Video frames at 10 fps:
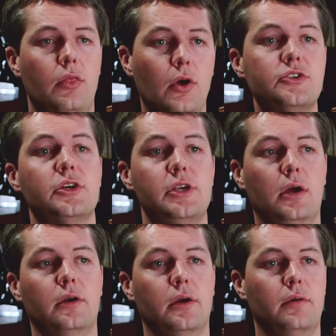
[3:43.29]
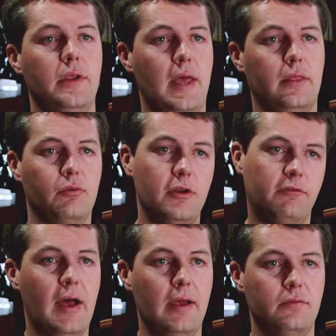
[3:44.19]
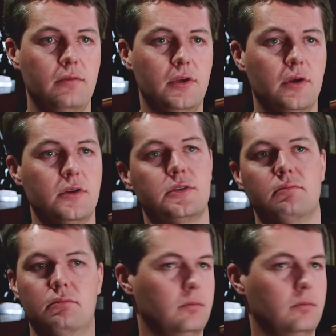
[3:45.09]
Those are younger in that 3 to 5 years.